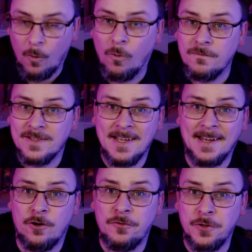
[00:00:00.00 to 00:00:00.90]
one thing you
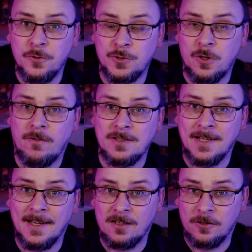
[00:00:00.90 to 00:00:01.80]
get on the new servers,
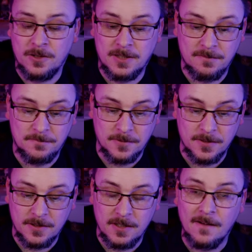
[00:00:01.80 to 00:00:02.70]
you get a lot of
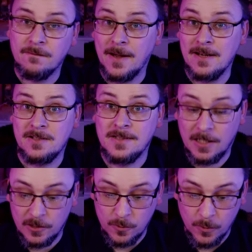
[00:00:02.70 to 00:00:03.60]
different events and
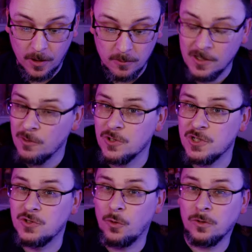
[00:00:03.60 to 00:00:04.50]
that's going on,
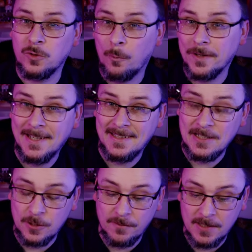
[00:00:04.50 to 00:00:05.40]
which don't normally hit
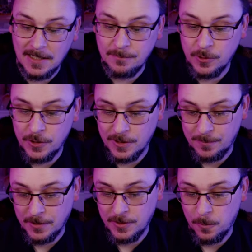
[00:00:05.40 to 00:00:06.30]
these servers as much,
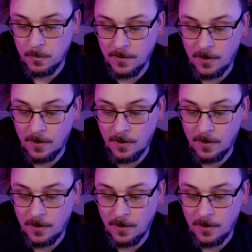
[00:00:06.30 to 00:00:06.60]
especially over